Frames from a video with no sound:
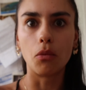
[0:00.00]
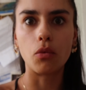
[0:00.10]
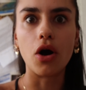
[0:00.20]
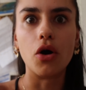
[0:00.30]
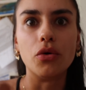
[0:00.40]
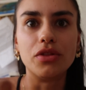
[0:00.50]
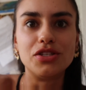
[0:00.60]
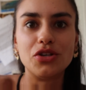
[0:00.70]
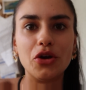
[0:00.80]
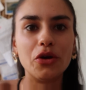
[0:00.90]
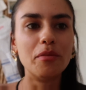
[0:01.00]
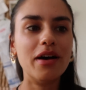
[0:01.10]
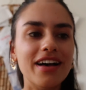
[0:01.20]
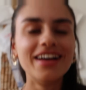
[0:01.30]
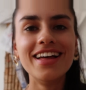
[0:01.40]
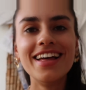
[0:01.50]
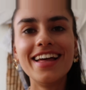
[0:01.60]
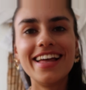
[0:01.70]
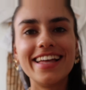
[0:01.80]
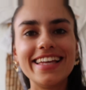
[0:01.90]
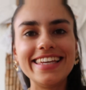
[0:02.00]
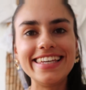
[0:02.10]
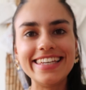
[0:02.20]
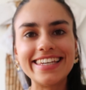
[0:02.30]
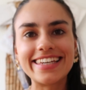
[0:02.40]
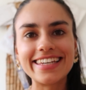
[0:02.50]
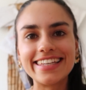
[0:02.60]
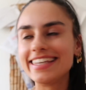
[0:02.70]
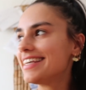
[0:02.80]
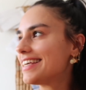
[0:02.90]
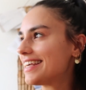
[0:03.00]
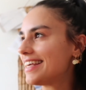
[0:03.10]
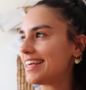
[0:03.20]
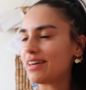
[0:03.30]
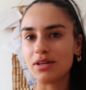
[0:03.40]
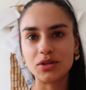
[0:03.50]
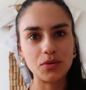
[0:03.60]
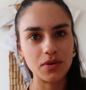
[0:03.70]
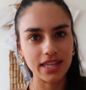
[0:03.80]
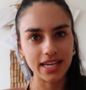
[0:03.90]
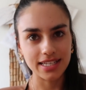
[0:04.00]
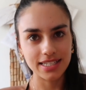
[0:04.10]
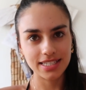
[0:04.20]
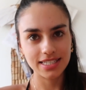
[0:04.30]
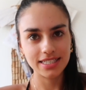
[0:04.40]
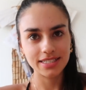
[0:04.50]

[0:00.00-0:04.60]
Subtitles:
Whoa, the Zoom. Eek. We don't want that.